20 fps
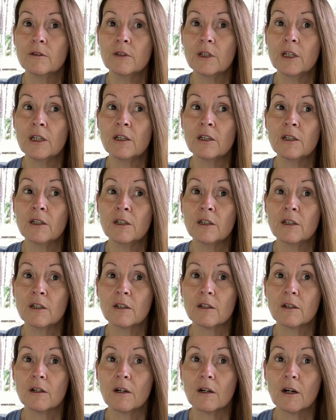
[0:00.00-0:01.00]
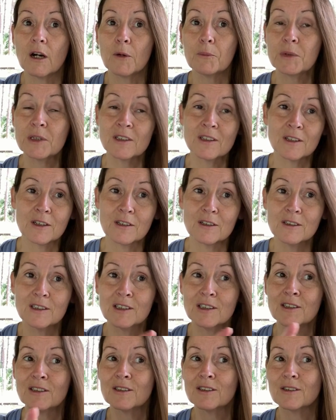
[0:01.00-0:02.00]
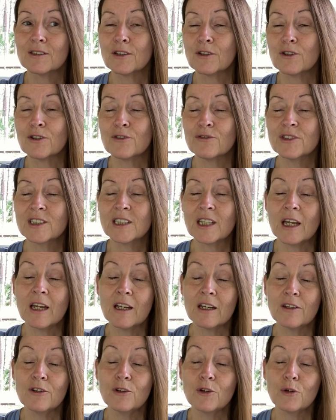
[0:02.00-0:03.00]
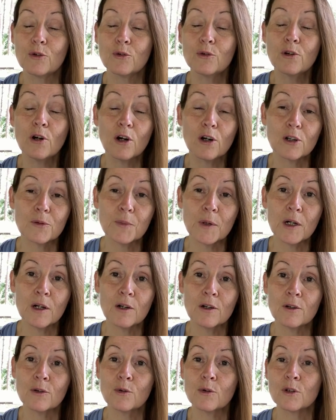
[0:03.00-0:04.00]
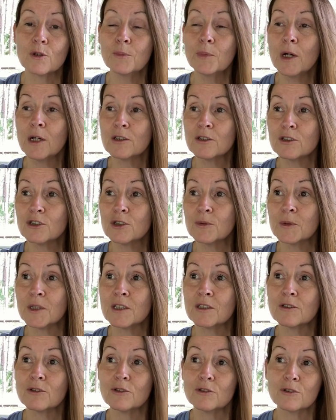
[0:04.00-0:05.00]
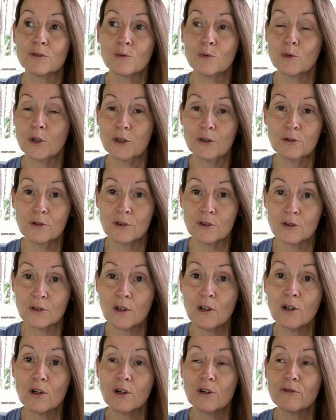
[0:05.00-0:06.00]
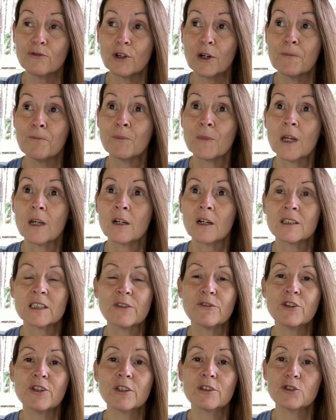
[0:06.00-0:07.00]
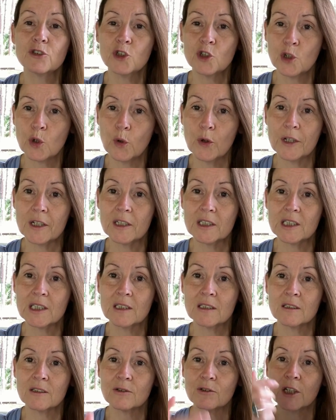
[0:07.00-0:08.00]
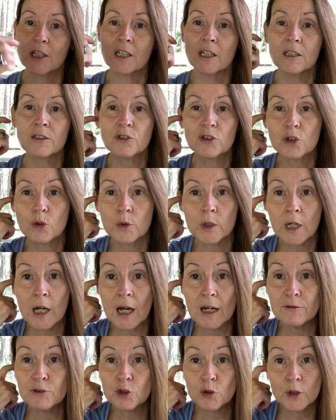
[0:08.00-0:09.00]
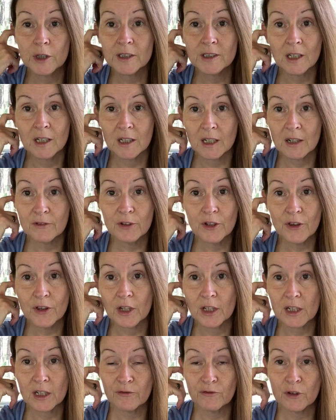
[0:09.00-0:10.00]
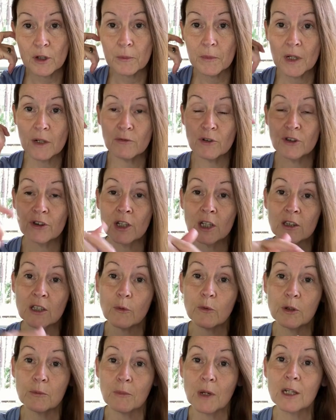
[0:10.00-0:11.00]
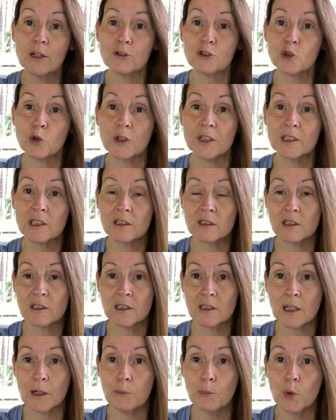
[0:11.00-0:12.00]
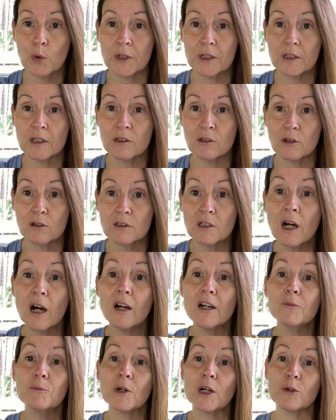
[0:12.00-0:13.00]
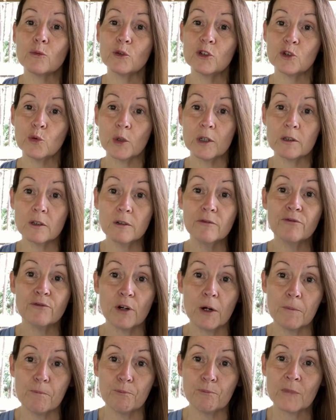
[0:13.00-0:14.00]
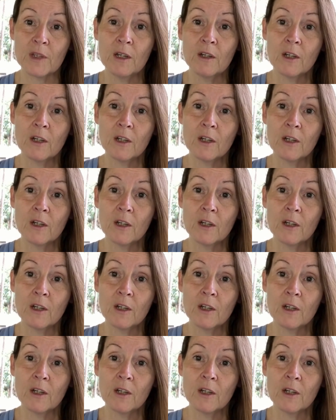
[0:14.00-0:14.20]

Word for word: the opposite of saying, you know, karma or punishment or what you deserve, right? Because everything is choice right? And so we have choice on everything. From everything that we make a choice is a set point in our timeline, which we live from,